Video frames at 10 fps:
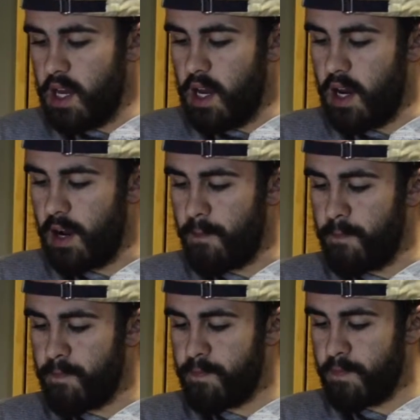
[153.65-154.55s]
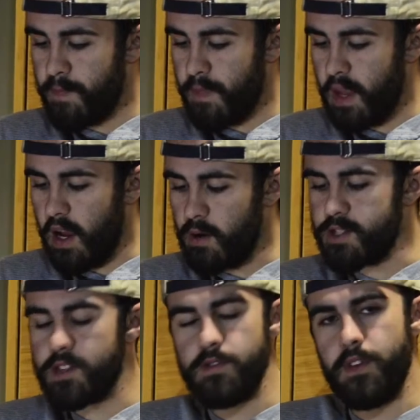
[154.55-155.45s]
I
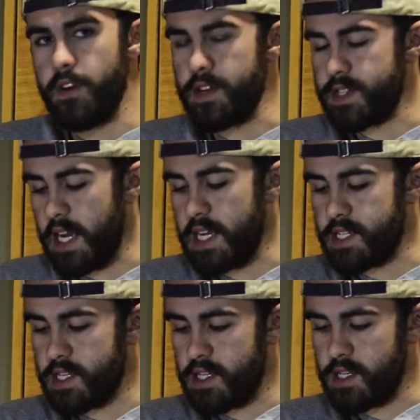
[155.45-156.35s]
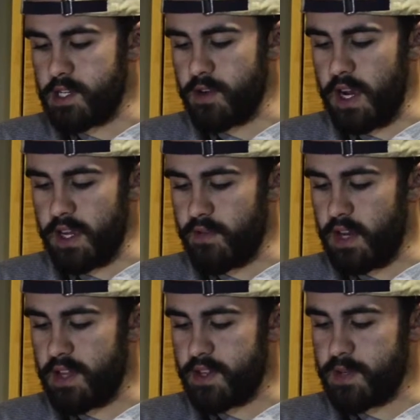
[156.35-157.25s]
was still very attached to track even
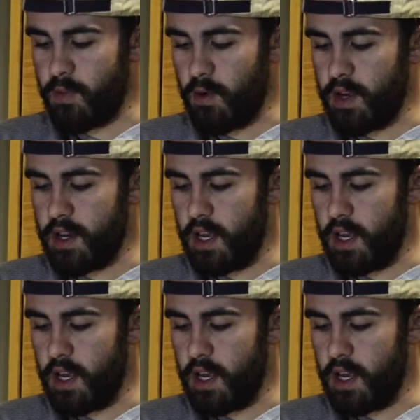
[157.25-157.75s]
at this point,